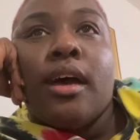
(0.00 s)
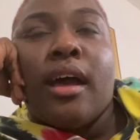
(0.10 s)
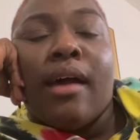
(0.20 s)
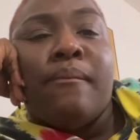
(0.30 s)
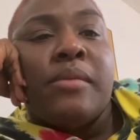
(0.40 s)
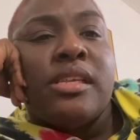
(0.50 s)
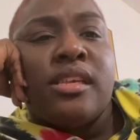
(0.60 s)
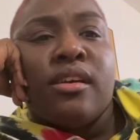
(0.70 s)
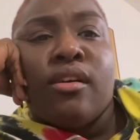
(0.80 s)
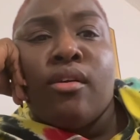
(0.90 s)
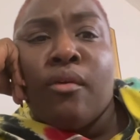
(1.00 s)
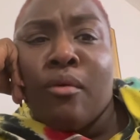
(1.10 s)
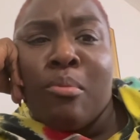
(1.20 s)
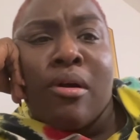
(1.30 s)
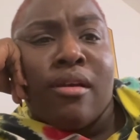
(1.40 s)
I'm missing a whole
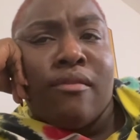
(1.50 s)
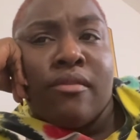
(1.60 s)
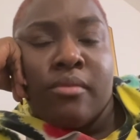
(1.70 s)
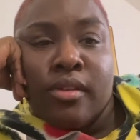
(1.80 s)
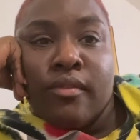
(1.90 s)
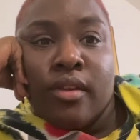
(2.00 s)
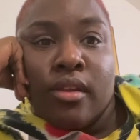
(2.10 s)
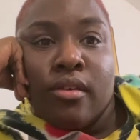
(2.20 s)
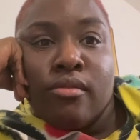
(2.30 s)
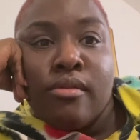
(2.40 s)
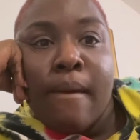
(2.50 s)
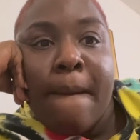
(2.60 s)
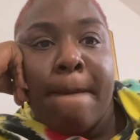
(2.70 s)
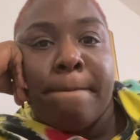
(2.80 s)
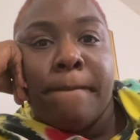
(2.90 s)
part from this video,
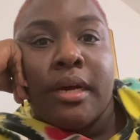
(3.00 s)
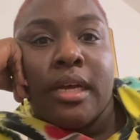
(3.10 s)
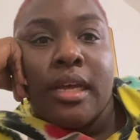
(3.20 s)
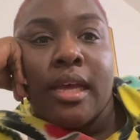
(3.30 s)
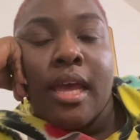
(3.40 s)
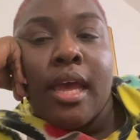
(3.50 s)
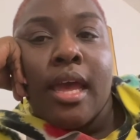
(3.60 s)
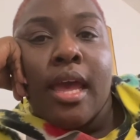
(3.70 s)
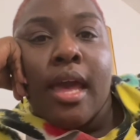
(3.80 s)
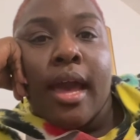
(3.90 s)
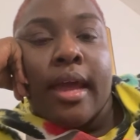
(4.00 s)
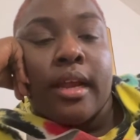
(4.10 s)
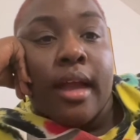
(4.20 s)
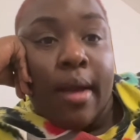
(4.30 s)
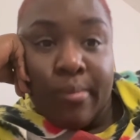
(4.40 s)
but I done
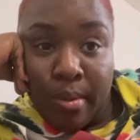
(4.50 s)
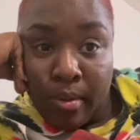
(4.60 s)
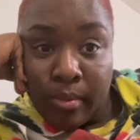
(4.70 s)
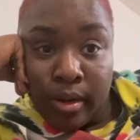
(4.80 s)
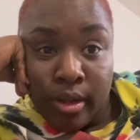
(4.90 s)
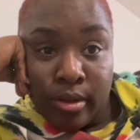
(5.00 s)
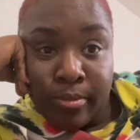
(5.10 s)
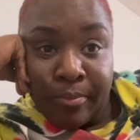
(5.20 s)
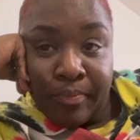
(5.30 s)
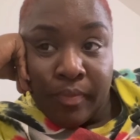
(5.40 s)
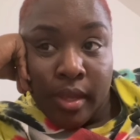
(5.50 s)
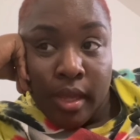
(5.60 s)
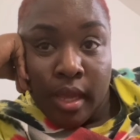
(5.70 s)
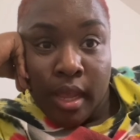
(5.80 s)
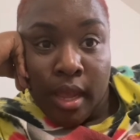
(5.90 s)
got my mama now,
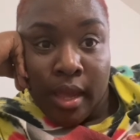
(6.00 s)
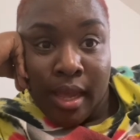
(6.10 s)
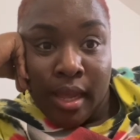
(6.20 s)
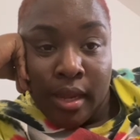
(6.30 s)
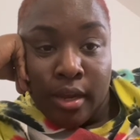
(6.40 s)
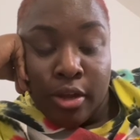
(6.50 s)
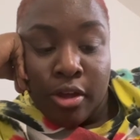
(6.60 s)
and